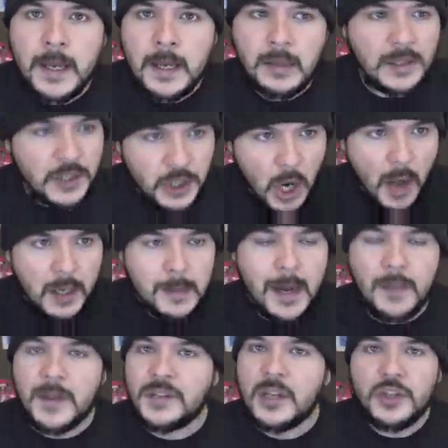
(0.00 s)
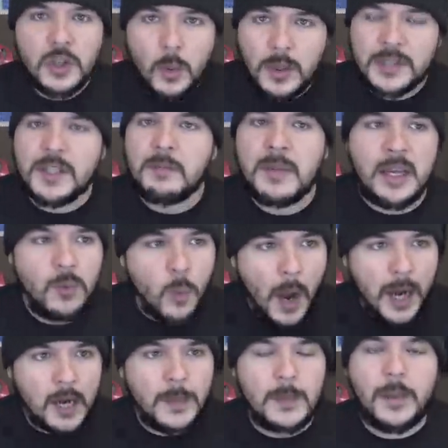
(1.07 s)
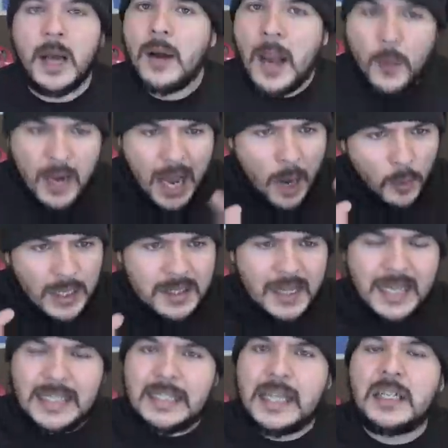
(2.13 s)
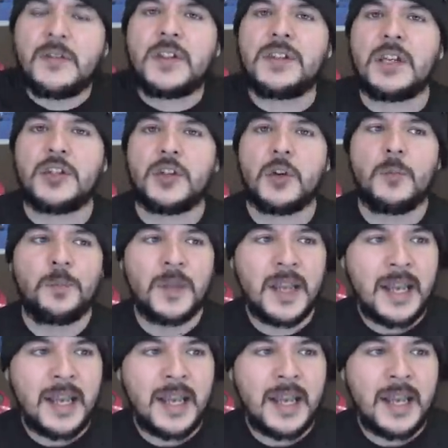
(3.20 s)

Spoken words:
Let's talk about this issue. What does it mean? Why are people? I want to dissect this issue.